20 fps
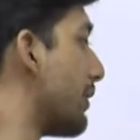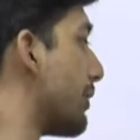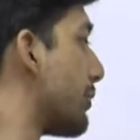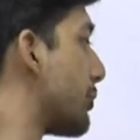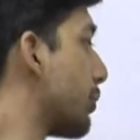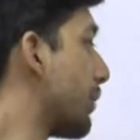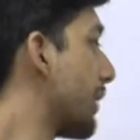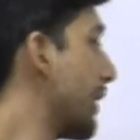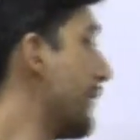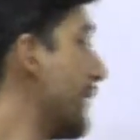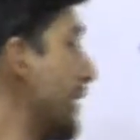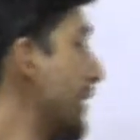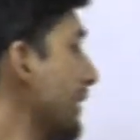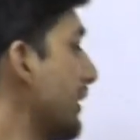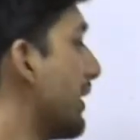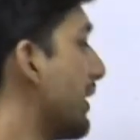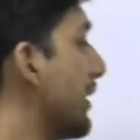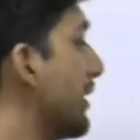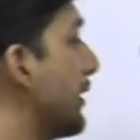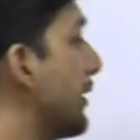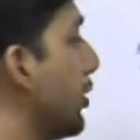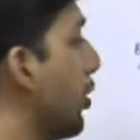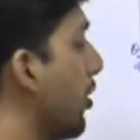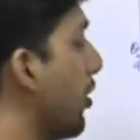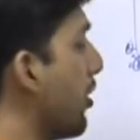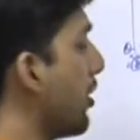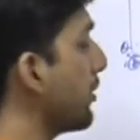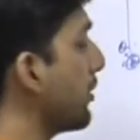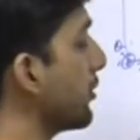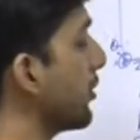So given a
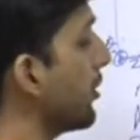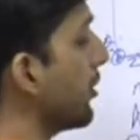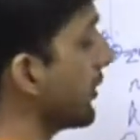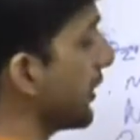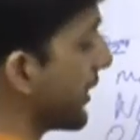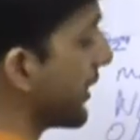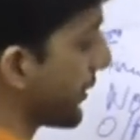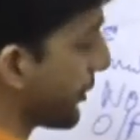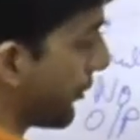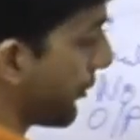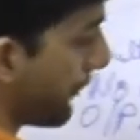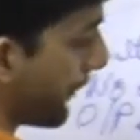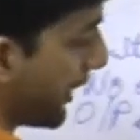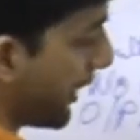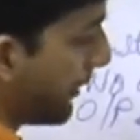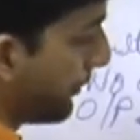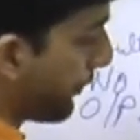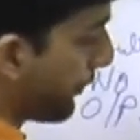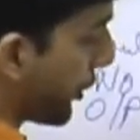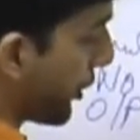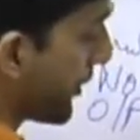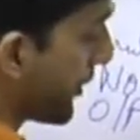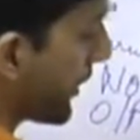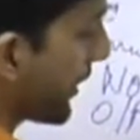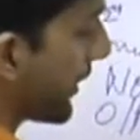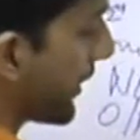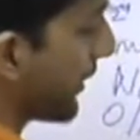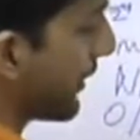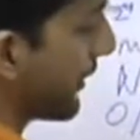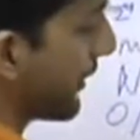long list of
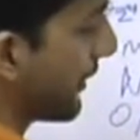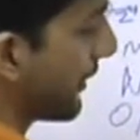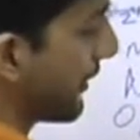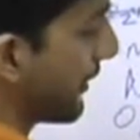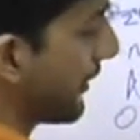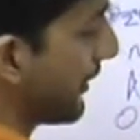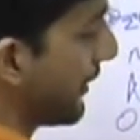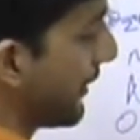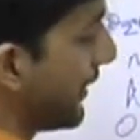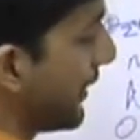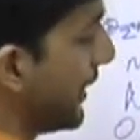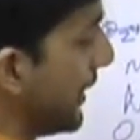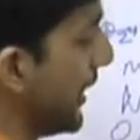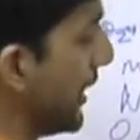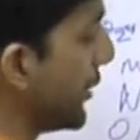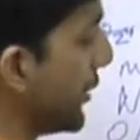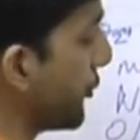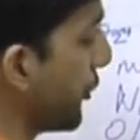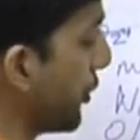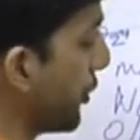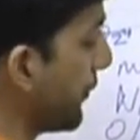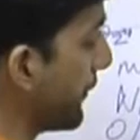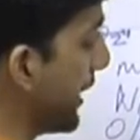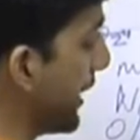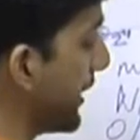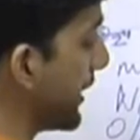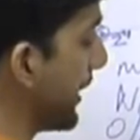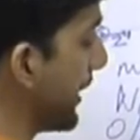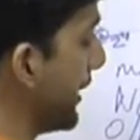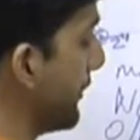inputs, each one of
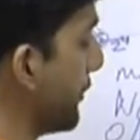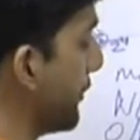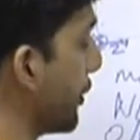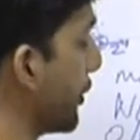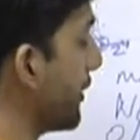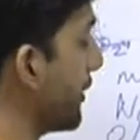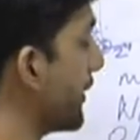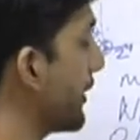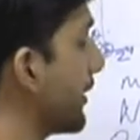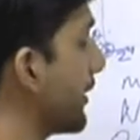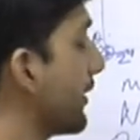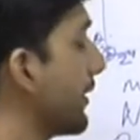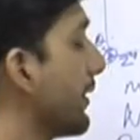these input